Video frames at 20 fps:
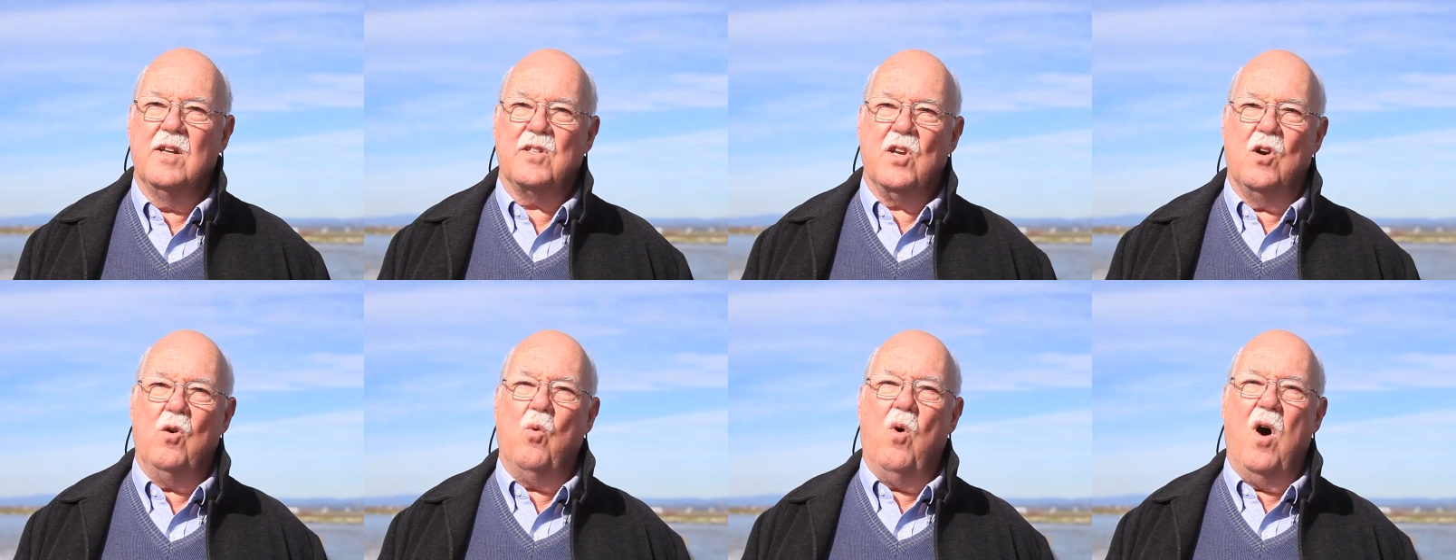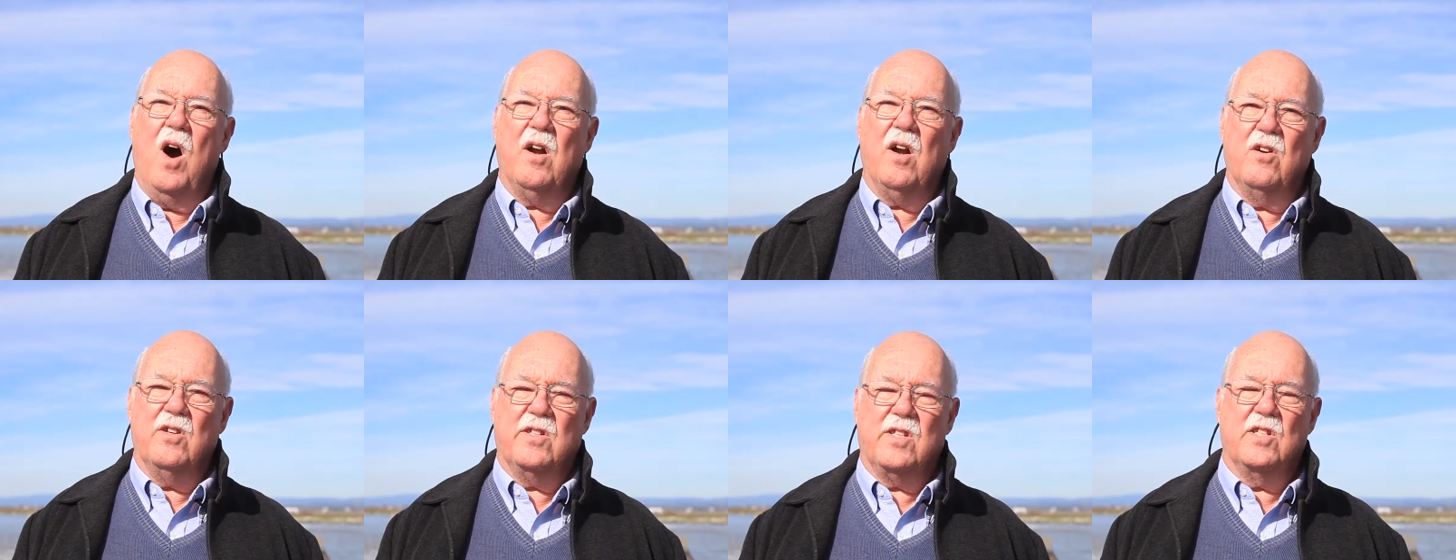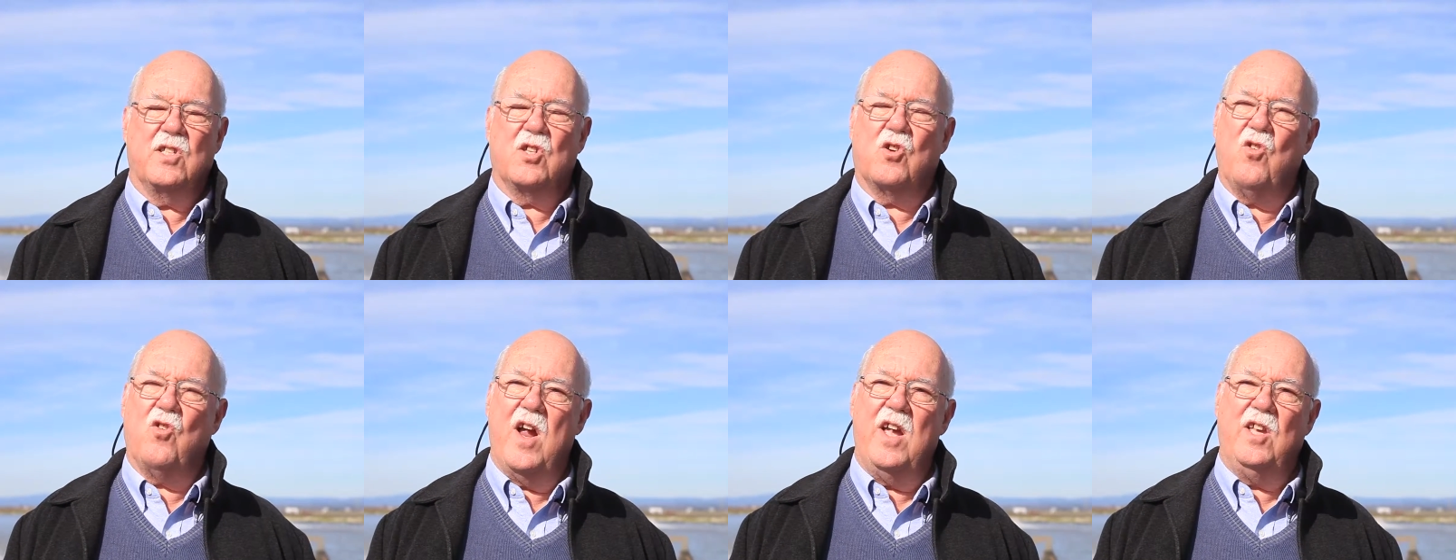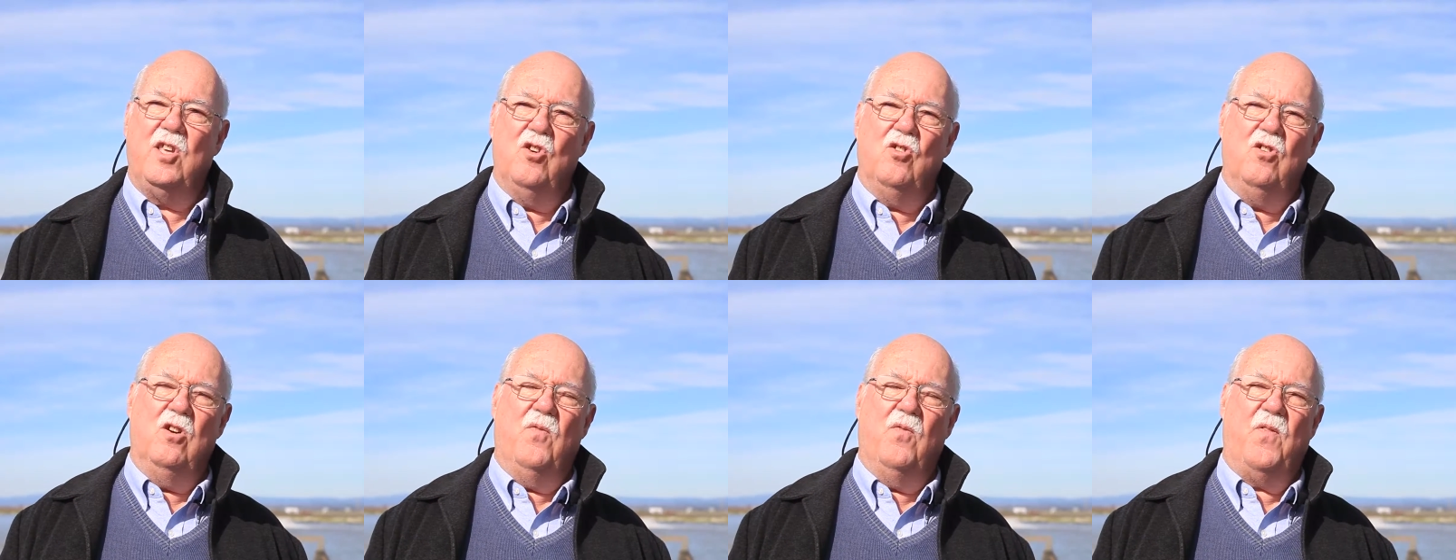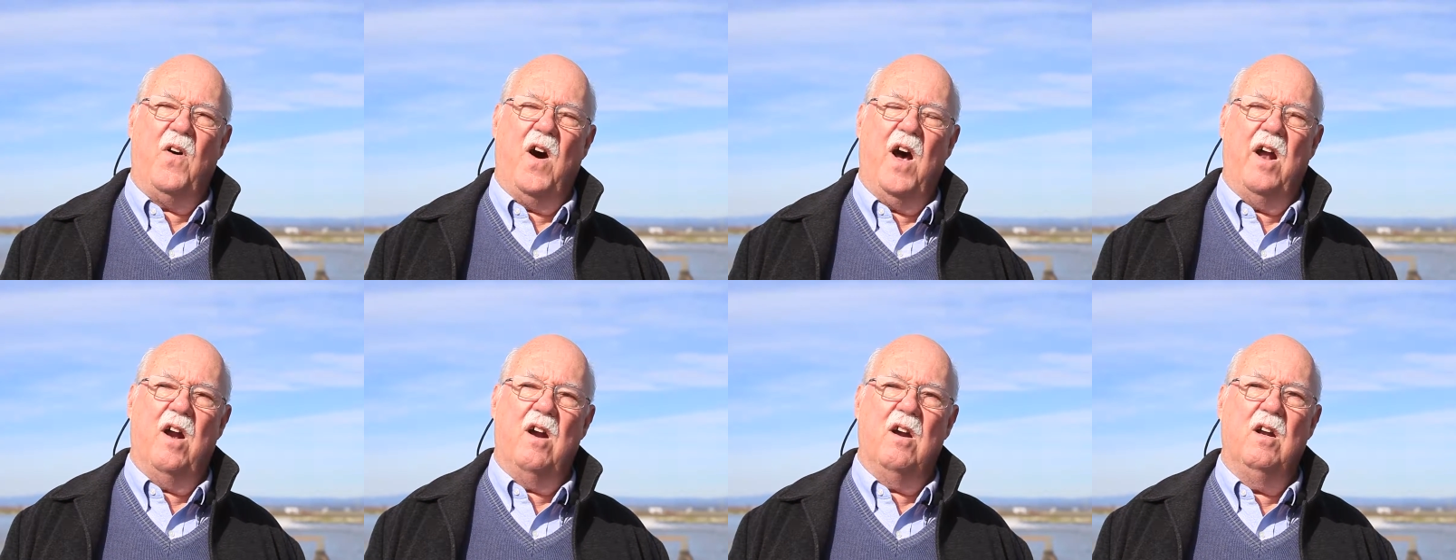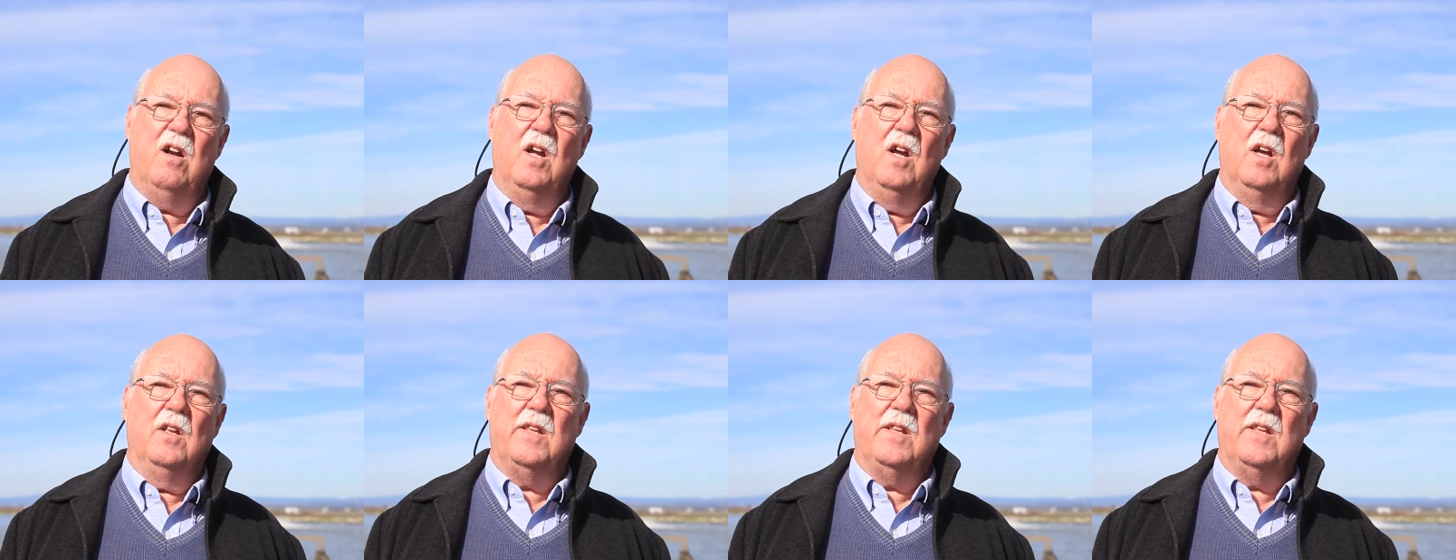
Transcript: So water is this great unifier